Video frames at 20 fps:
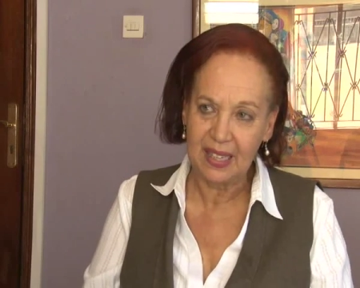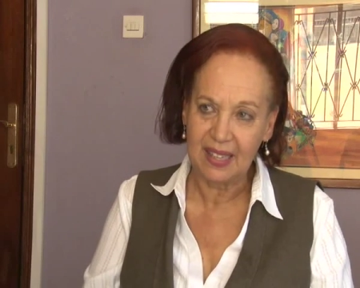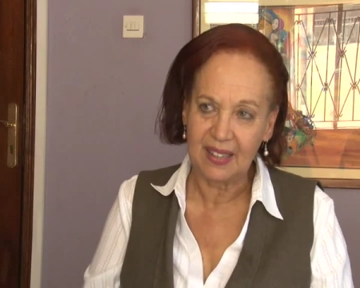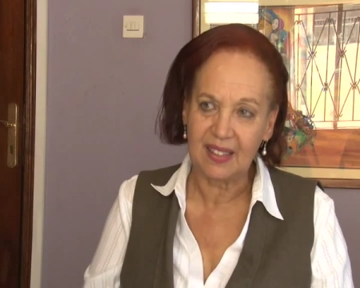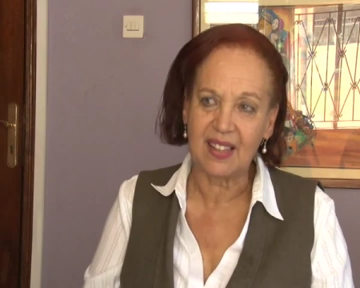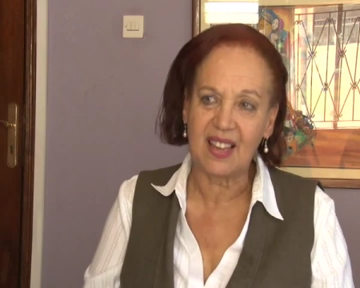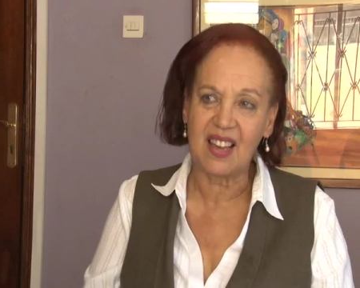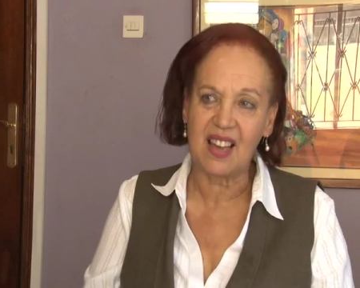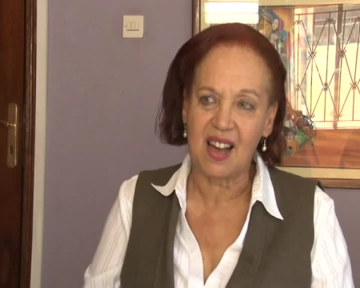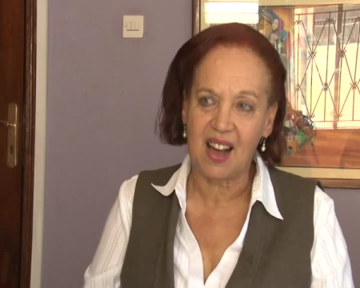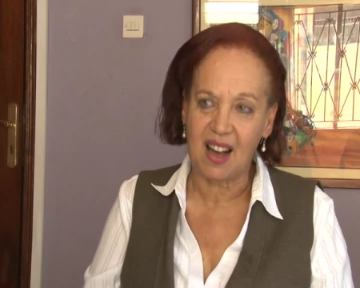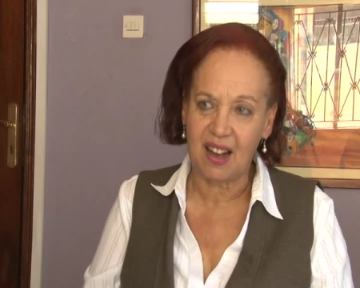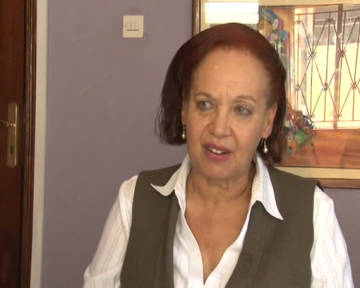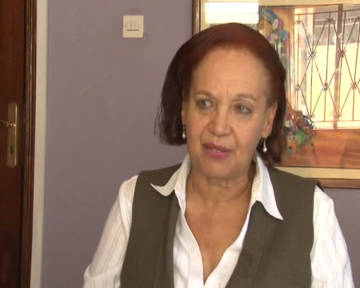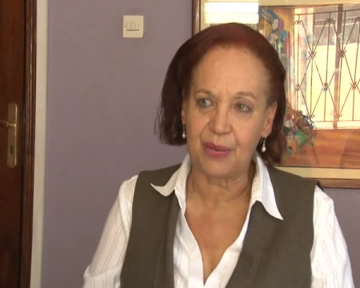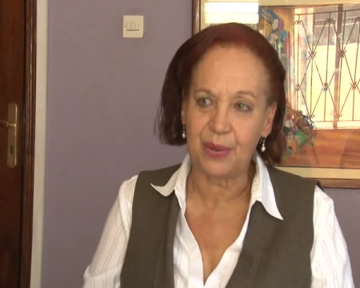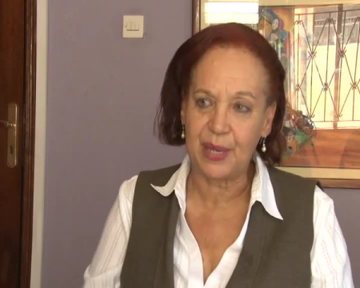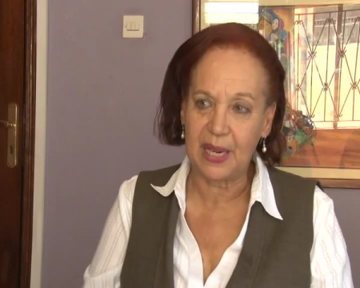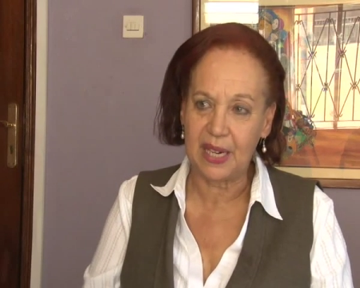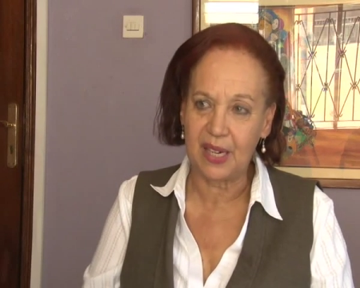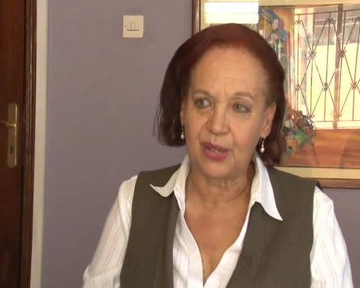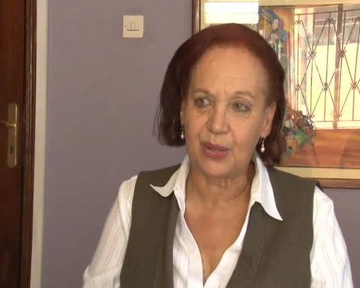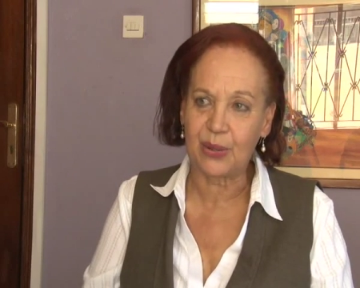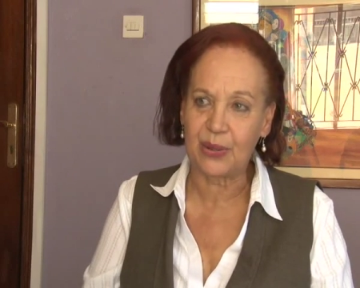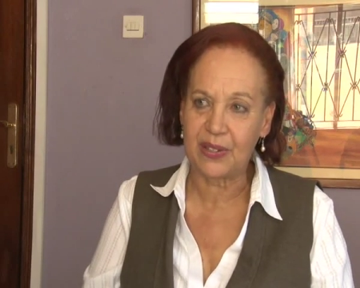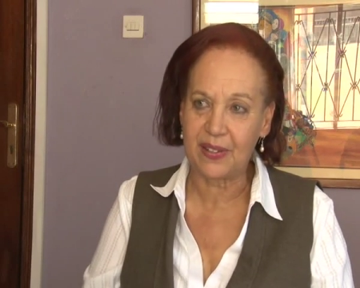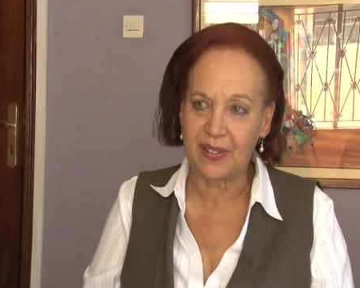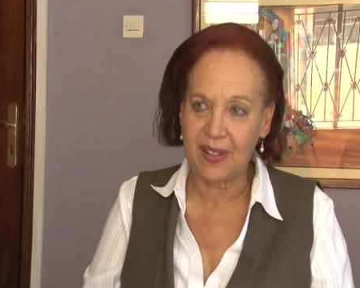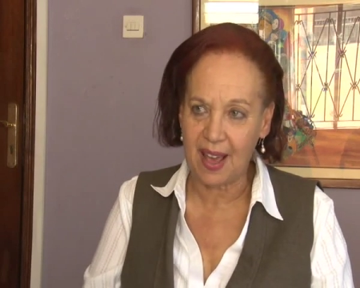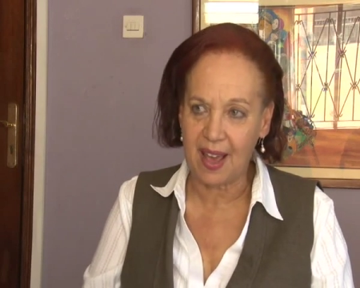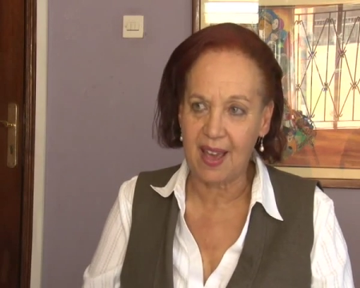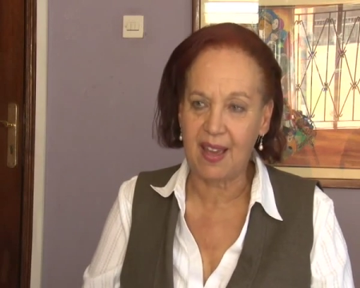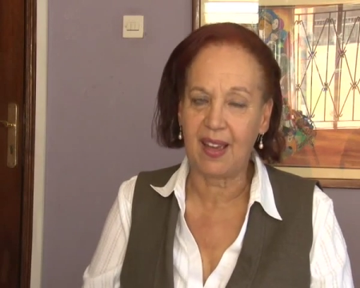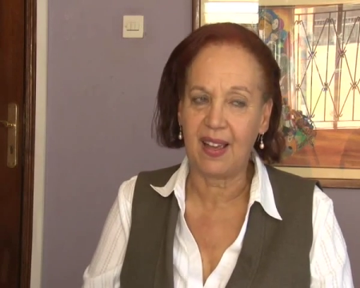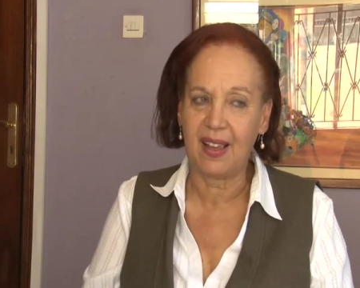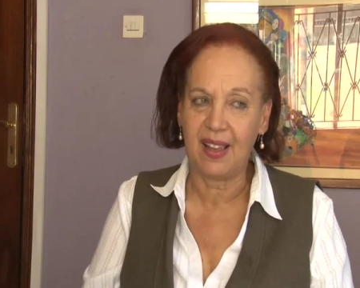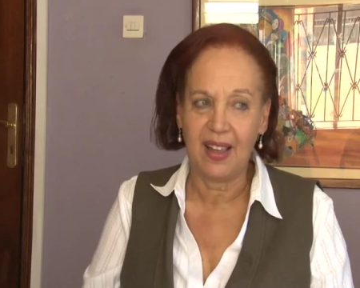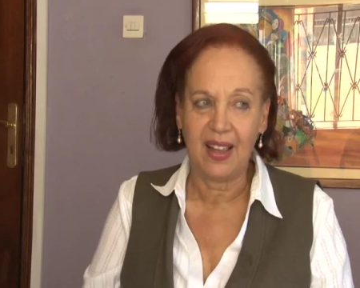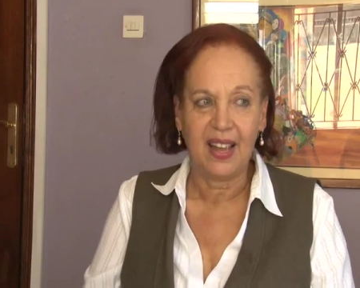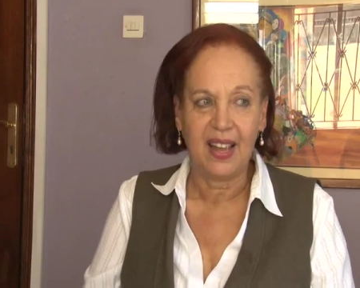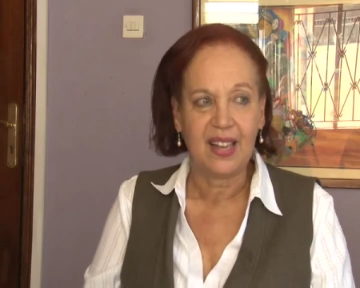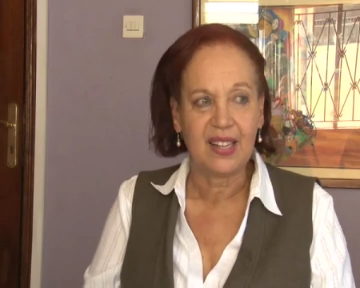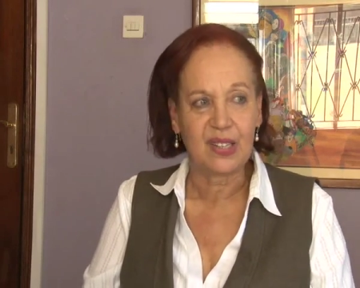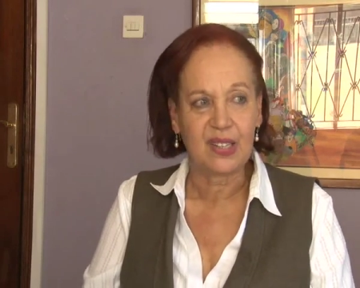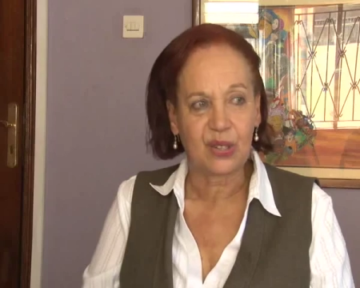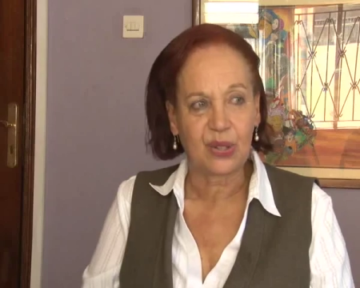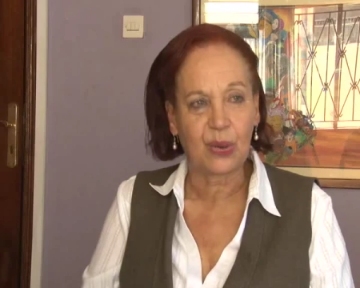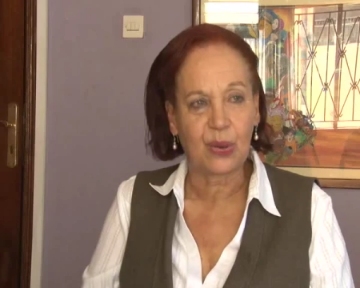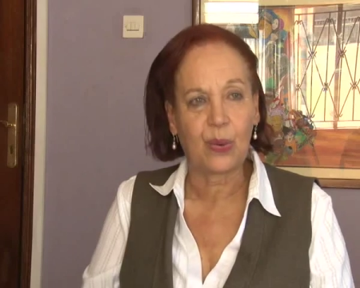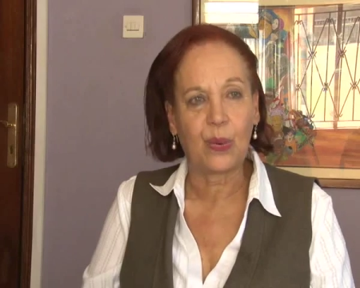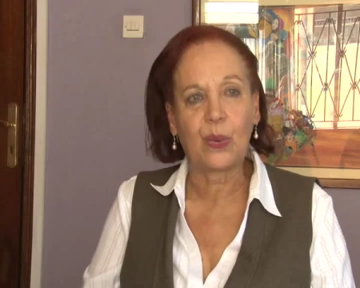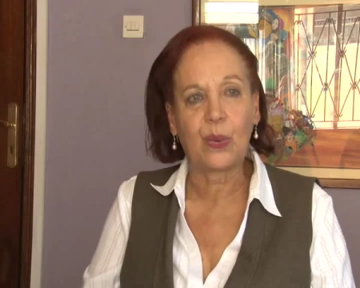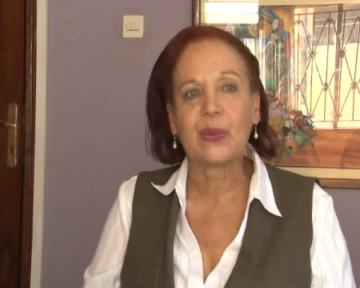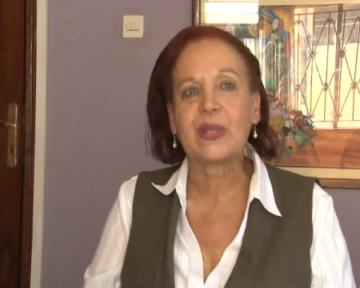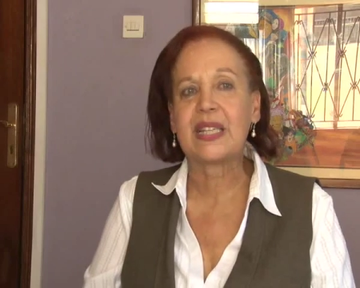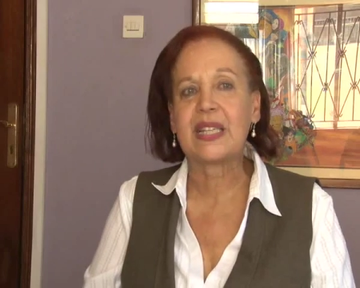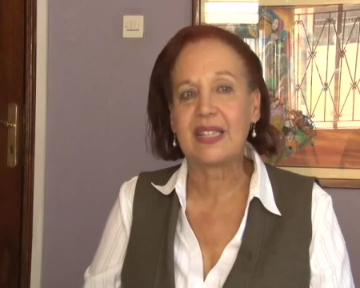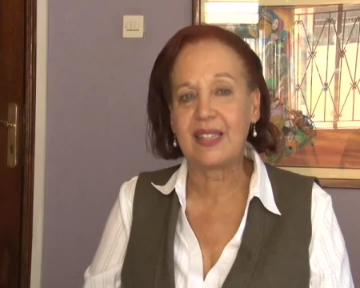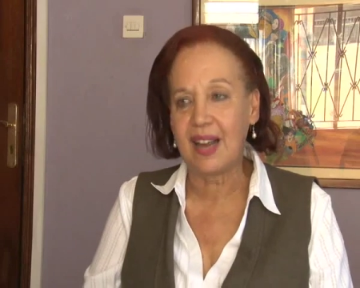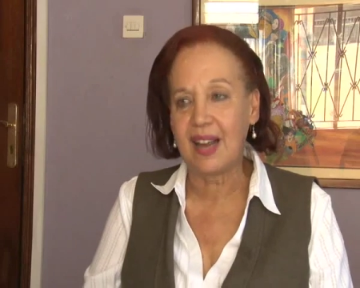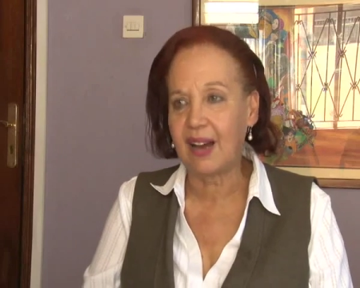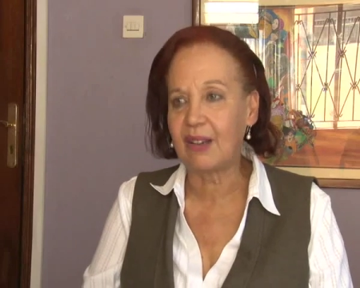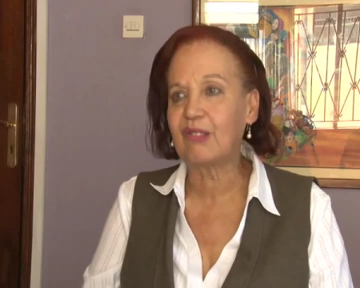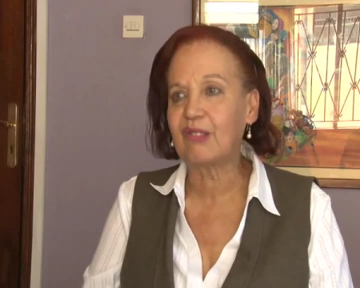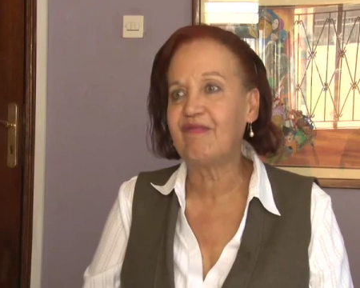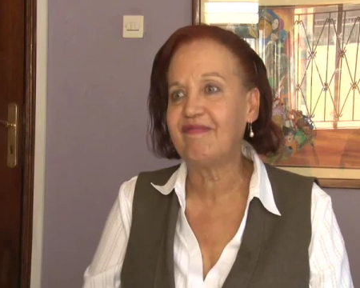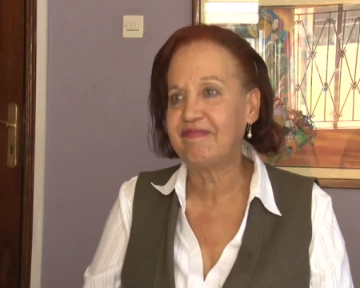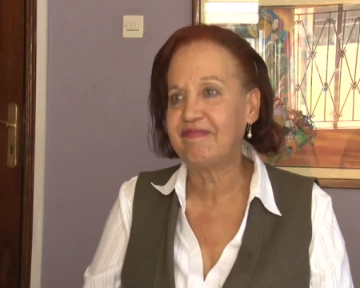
They are really not there. So sit down,